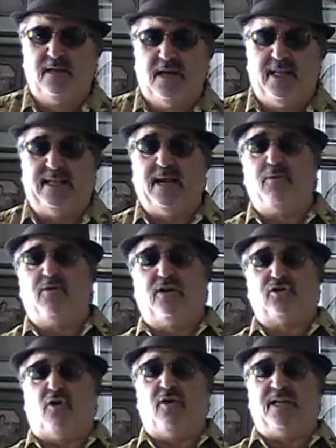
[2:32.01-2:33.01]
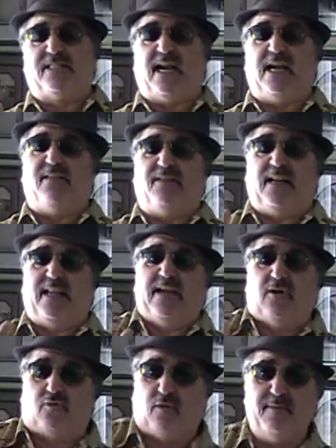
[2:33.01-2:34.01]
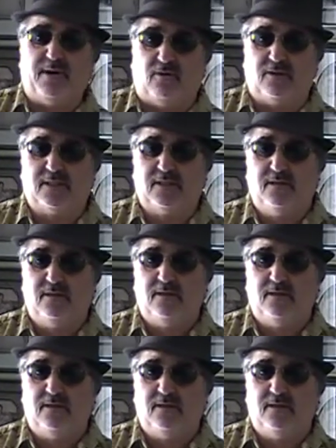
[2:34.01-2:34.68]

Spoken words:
The Democrats are on the side of the illegal criminals.